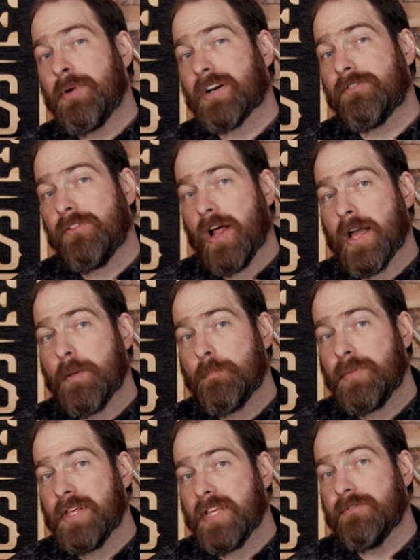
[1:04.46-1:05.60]
butterfly
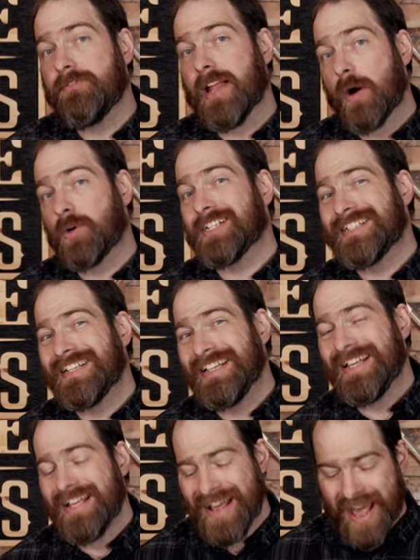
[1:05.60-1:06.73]
pea flower
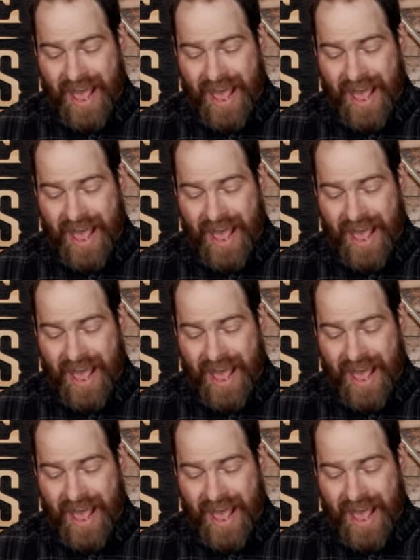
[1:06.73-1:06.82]
tea,